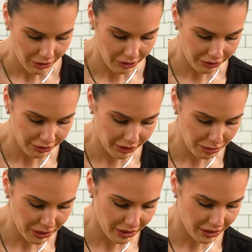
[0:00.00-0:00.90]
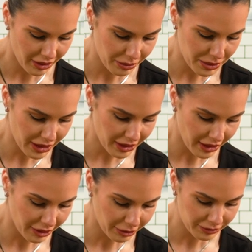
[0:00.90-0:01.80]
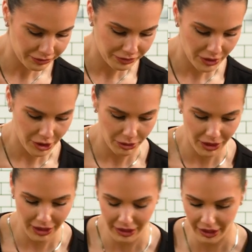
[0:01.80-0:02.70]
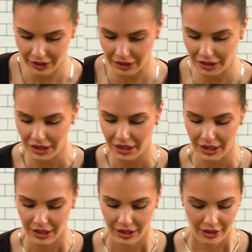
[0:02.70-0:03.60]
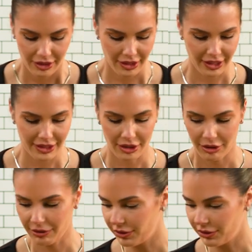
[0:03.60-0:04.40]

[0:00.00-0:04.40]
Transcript: gonna flip it upside down so we get that nice little